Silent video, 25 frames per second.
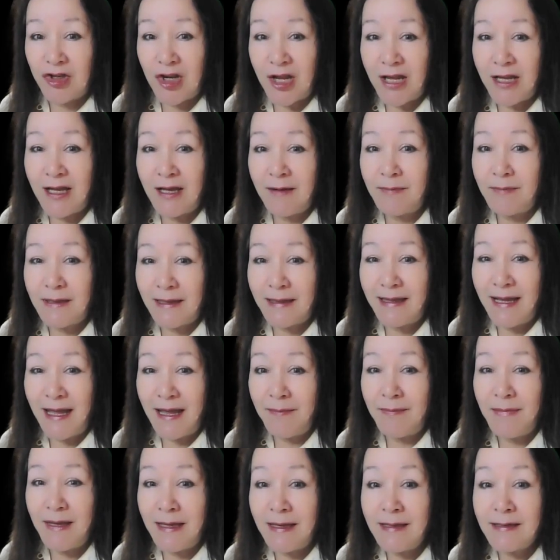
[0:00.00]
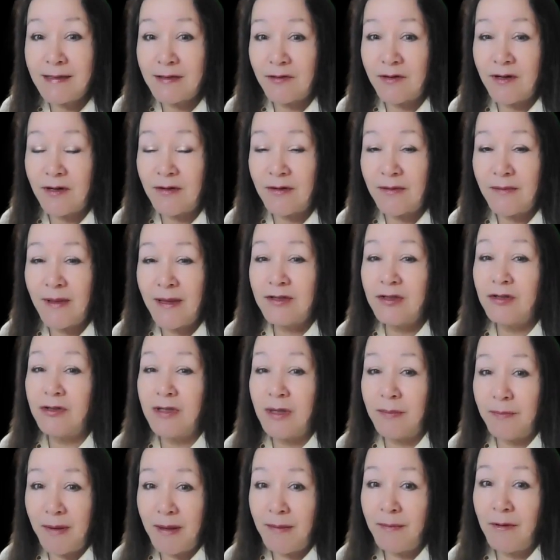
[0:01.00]
Jacob the name Israel. So
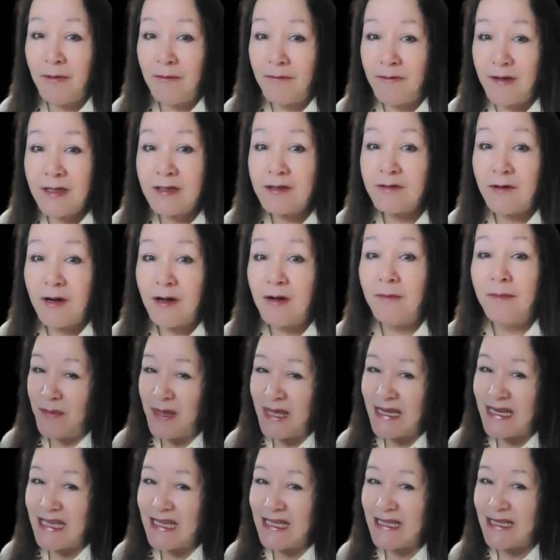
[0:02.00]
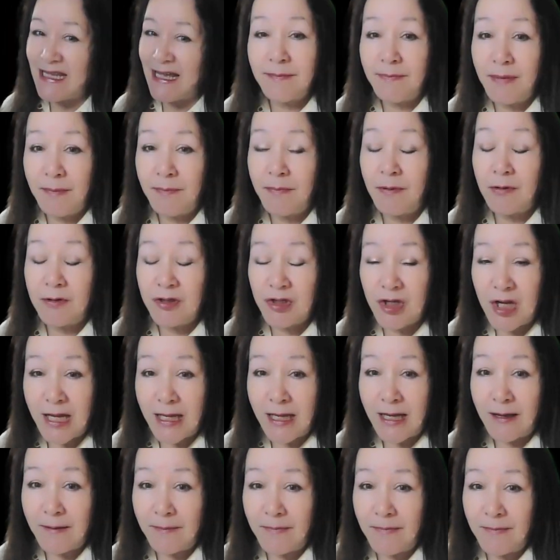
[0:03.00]
the people of Israel, meaning the people of
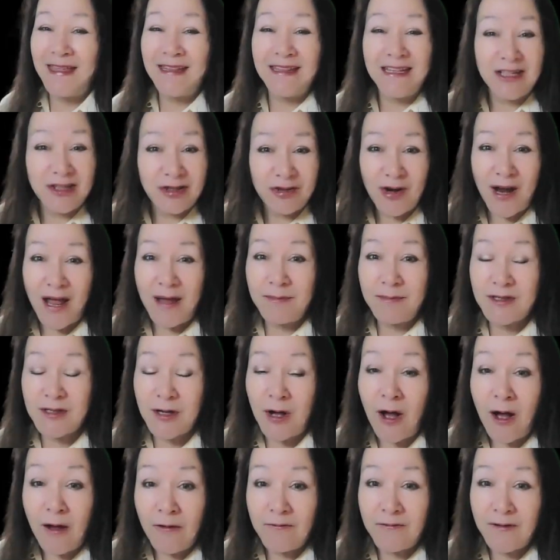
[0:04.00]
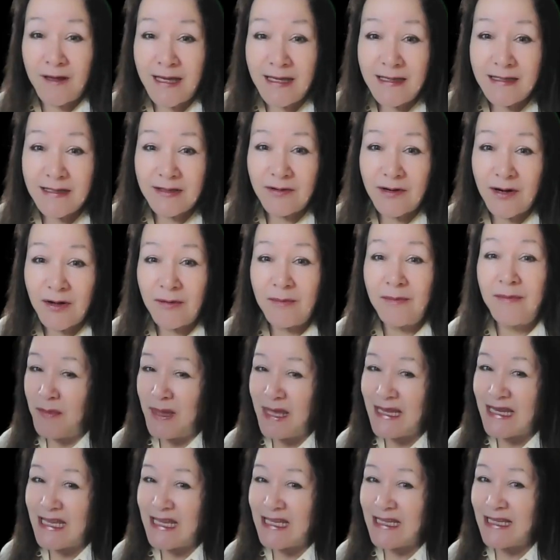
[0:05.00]
Jacob, and the tribes of Israel,
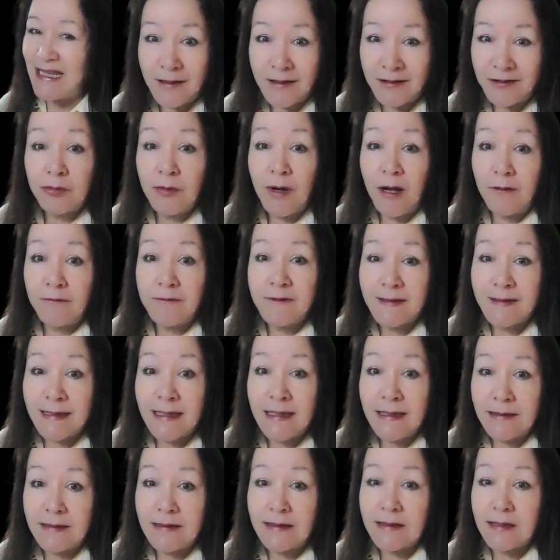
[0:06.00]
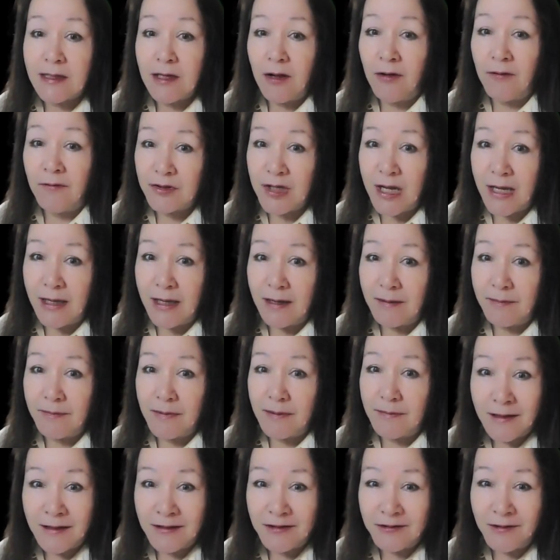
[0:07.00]
meaning the 12 sons of Jacob,
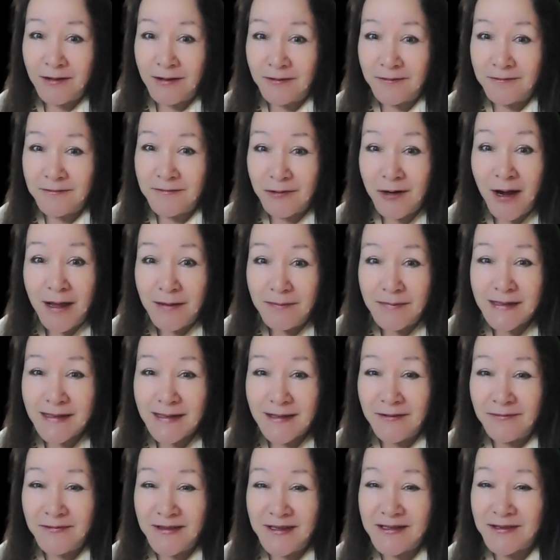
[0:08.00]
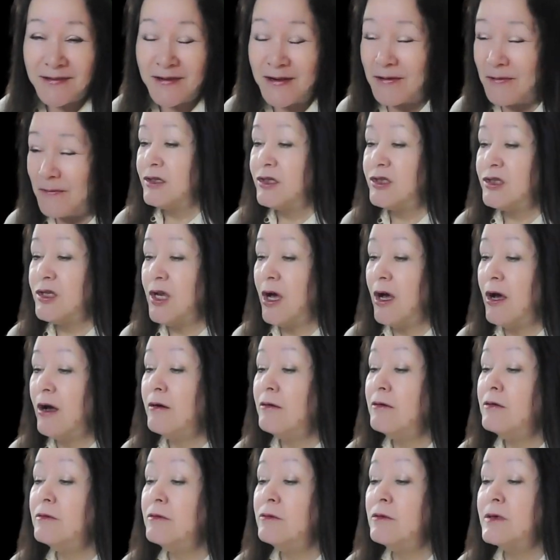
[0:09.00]
the 12 tribes of Israel.
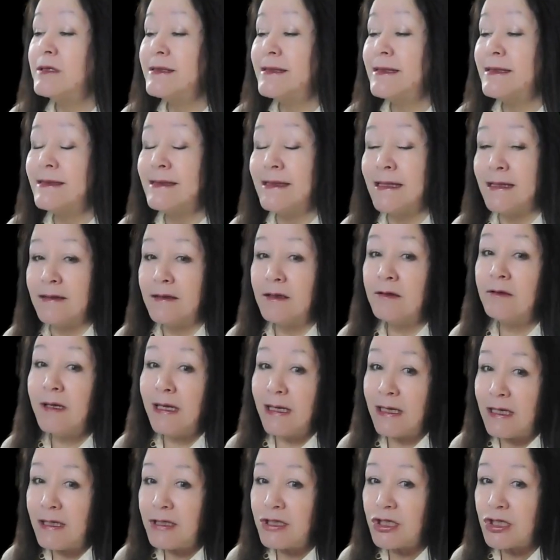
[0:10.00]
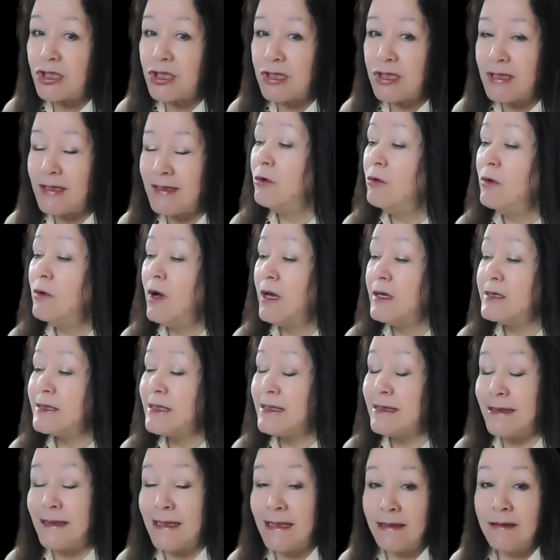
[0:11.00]
Saul was the son of Kish, who was the
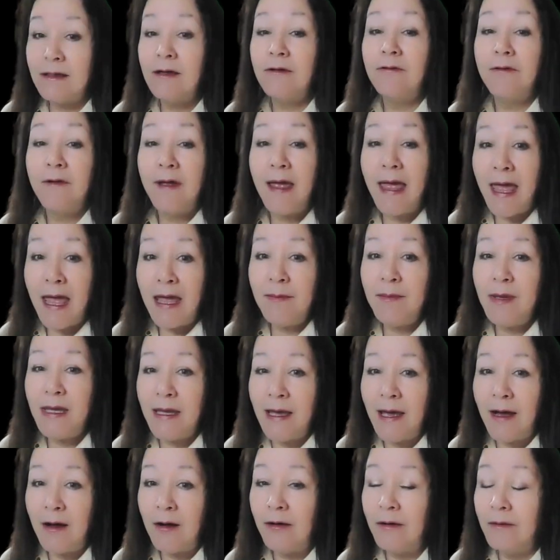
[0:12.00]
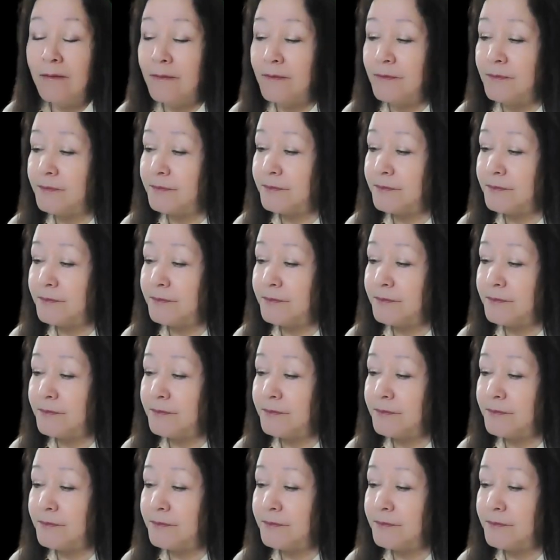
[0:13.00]
son of Abiel.